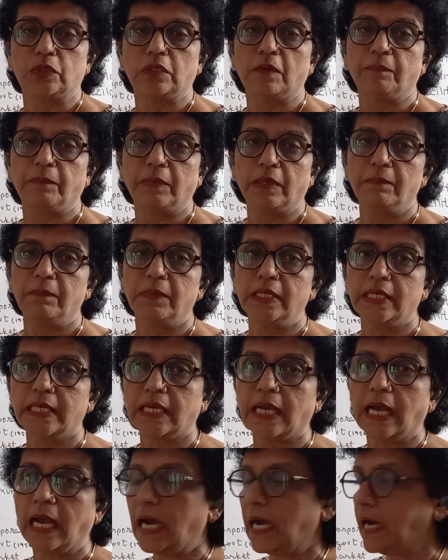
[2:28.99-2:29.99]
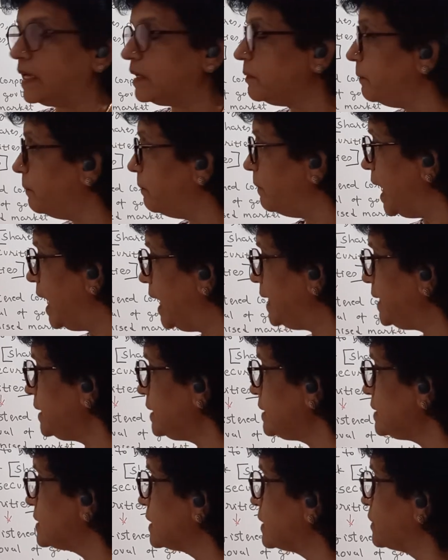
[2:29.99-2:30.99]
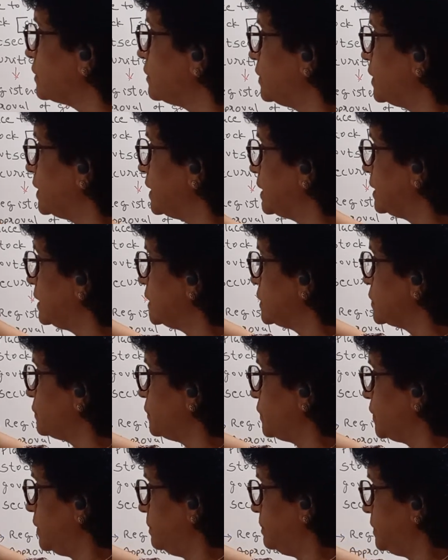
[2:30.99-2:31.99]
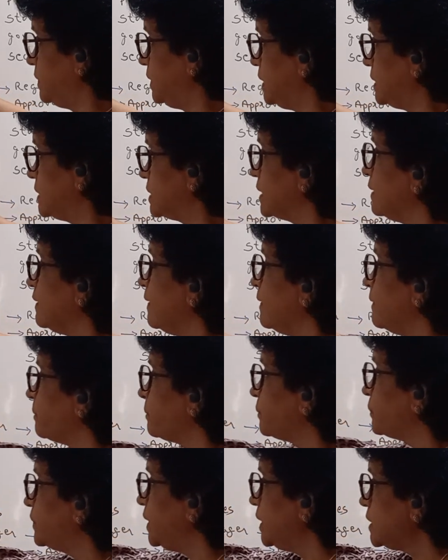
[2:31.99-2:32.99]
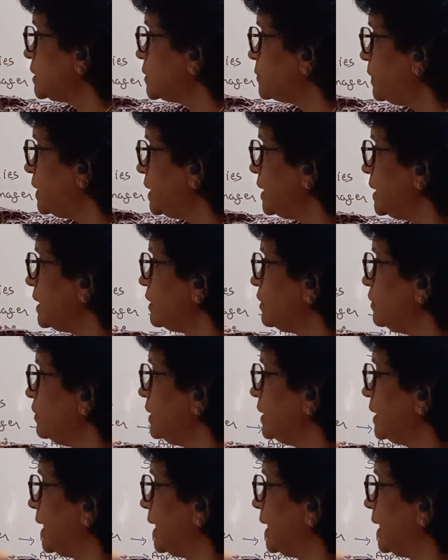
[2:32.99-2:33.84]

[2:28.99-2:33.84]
the public are buying securities from this. This particular